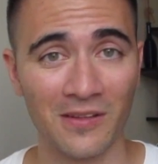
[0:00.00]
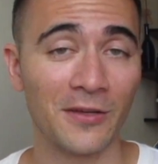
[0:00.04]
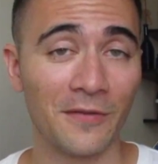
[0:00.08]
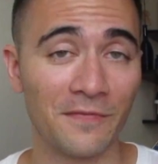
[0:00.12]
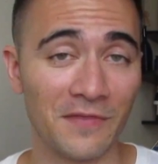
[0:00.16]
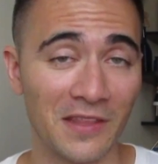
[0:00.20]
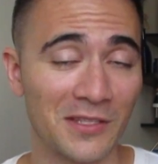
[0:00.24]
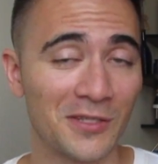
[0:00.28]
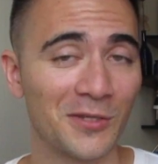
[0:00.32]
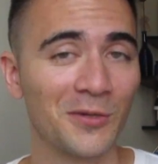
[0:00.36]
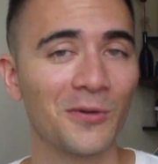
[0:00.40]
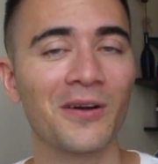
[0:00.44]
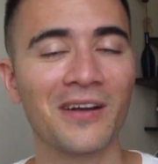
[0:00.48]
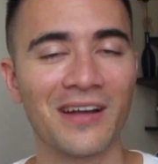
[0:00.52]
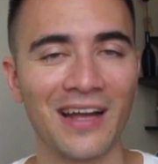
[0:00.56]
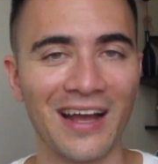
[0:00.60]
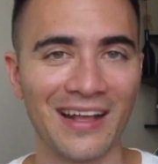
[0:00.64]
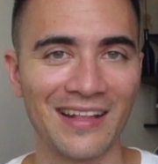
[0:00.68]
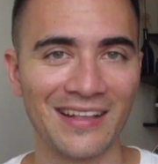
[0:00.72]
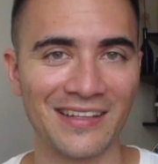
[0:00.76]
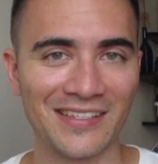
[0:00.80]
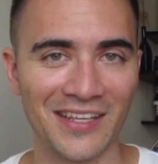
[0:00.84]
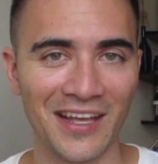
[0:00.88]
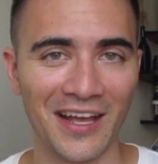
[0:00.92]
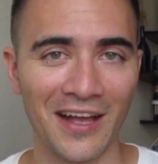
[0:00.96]
So if the tour
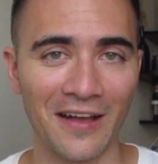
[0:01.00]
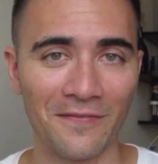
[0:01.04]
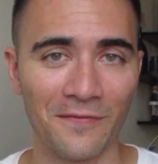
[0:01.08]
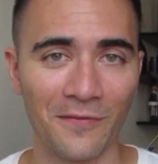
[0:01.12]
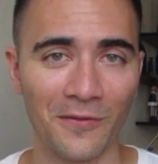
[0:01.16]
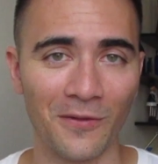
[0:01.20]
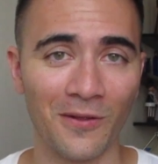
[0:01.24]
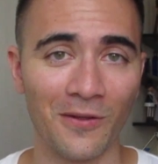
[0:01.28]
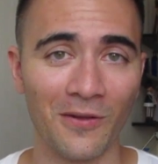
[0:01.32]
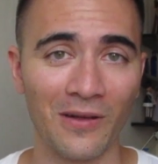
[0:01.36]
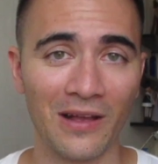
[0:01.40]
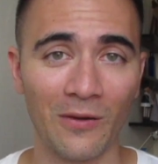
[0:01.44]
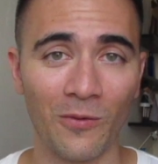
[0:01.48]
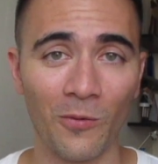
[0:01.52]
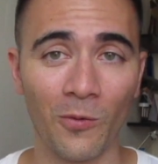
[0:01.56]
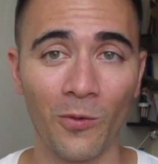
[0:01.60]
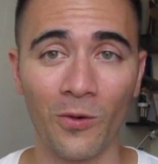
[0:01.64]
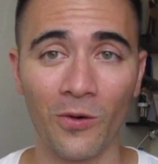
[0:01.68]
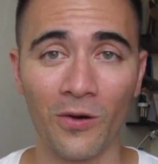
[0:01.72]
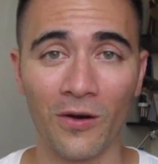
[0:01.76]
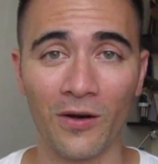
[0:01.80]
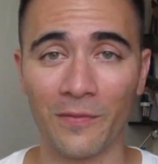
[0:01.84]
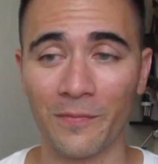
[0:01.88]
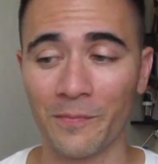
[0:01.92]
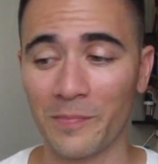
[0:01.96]
guide is awful,
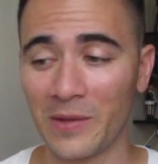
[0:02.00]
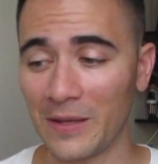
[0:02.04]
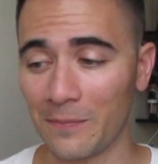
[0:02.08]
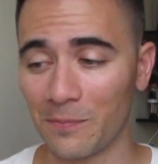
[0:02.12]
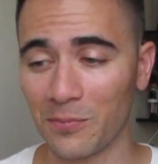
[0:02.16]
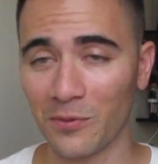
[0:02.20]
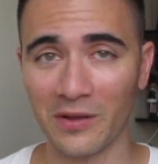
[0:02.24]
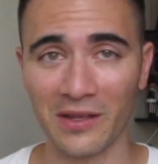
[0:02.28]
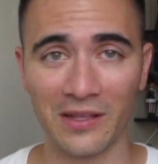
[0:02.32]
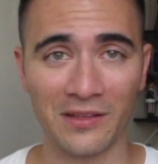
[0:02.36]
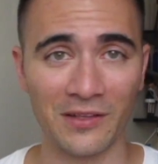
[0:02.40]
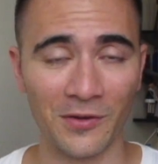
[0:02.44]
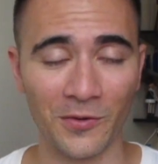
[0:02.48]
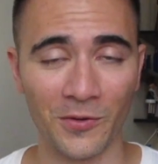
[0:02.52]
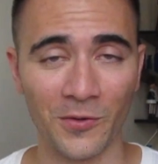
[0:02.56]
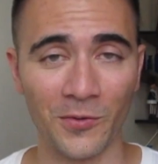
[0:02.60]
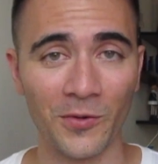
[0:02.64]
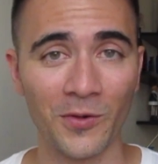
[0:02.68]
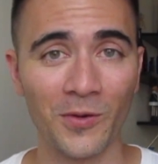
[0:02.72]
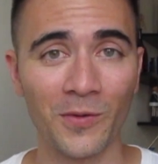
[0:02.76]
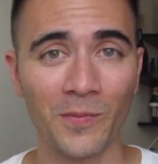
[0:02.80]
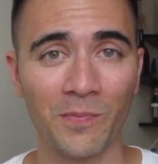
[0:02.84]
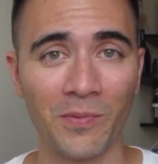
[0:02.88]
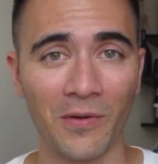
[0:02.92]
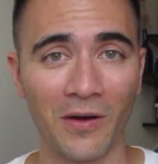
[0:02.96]
or people in your
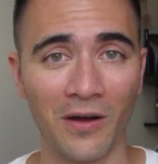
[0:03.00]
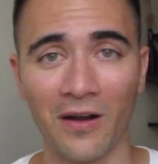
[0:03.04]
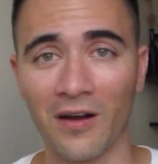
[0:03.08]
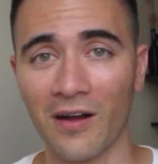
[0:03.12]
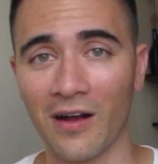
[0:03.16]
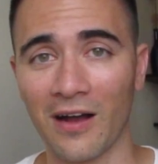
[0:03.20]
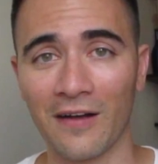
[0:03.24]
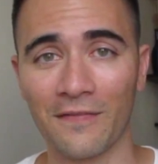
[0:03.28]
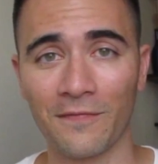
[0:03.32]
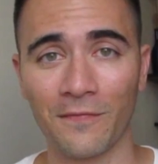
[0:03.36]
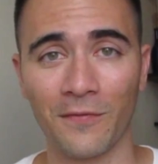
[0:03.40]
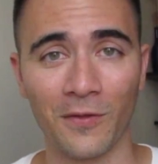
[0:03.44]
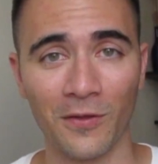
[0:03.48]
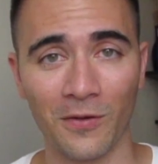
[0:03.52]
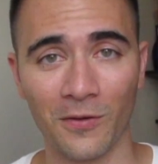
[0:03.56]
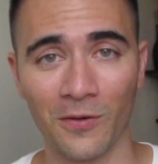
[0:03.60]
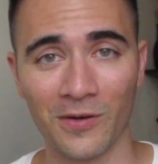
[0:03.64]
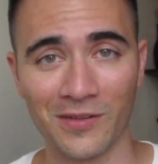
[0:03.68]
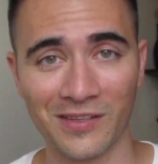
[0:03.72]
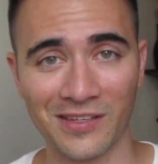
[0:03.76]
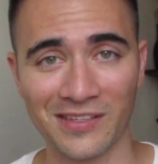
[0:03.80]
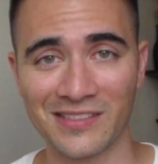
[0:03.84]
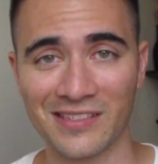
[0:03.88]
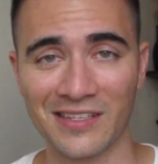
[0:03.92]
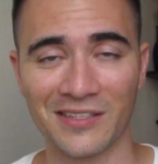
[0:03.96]
group are awful
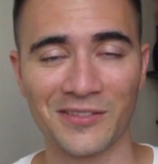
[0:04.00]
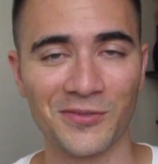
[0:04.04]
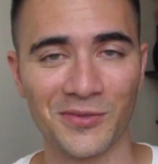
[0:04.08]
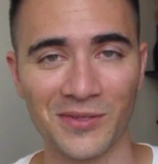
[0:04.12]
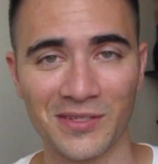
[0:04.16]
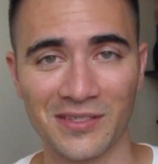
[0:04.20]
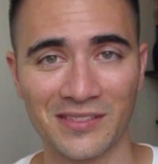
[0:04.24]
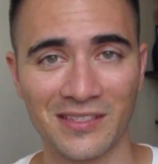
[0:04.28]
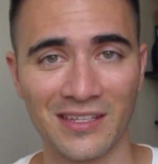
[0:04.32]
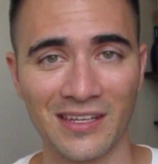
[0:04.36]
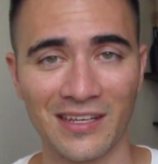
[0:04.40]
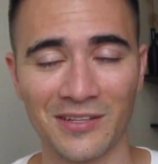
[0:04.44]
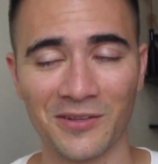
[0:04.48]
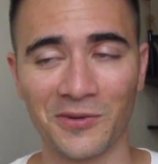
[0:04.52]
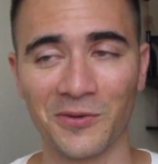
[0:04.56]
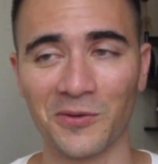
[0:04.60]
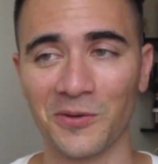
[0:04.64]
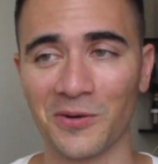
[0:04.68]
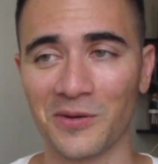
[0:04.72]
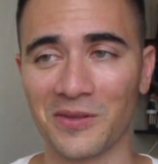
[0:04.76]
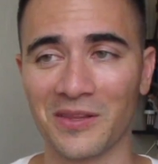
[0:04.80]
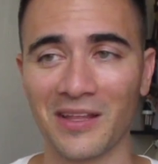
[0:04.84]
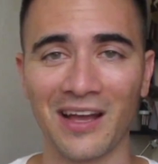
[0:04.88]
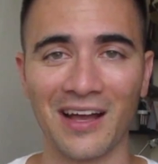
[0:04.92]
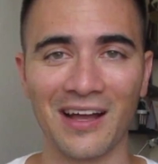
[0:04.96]
or disinterested
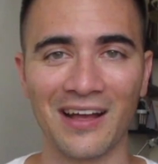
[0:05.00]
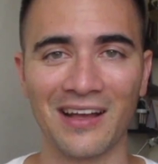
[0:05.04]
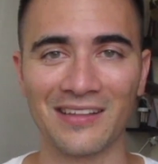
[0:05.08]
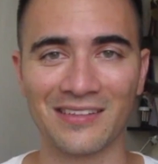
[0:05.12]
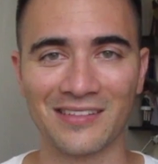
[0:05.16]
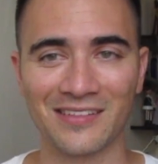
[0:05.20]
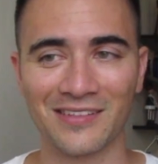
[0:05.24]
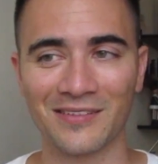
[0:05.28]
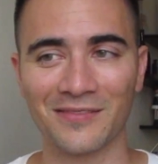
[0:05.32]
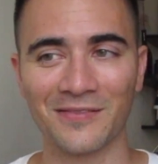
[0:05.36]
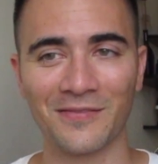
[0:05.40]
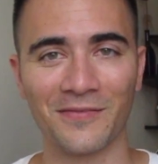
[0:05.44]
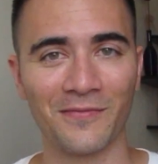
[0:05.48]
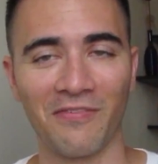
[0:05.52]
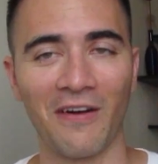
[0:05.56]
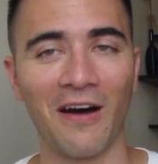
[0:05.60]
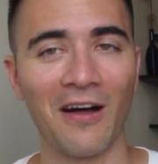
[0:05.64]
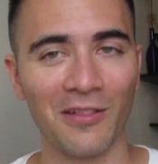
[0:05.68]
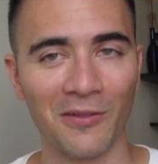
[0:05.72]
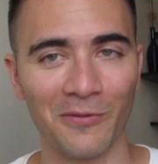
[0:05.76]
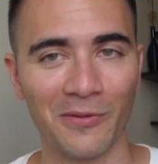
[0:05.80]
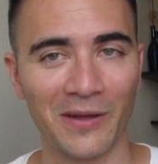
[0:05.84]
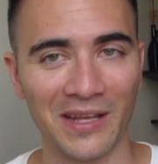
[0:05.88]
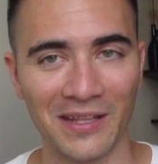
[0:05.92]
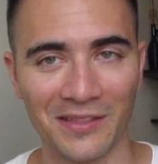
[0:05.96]
or not
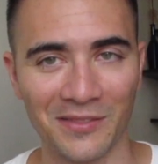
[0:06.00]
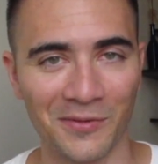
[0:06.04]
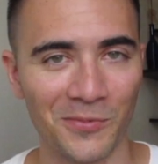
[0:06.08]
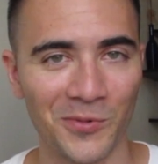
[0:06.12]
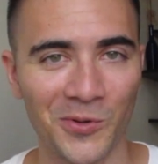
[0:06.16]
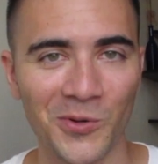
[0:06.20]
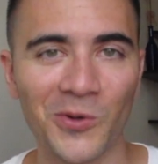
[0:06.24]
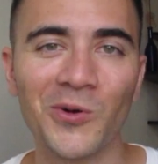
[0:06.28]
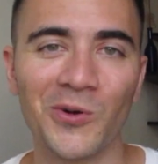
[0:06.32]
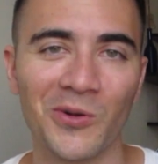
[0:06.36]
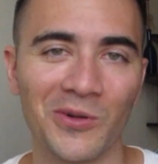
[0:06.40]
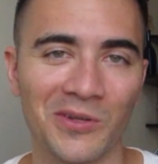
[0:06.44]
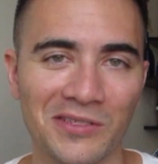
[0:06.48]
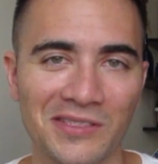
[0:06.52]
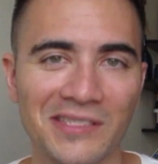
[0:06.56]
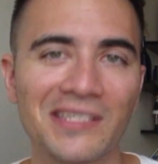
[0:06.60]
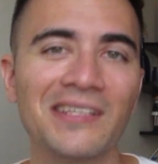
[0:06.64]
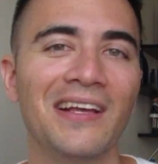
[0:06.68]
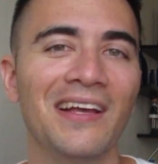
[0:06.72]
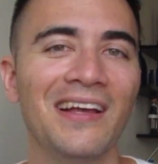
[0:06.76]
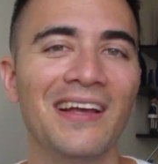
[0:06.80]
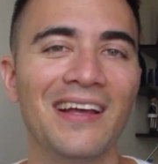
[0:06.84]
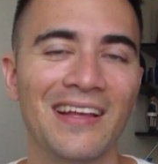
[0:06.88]
following the rules,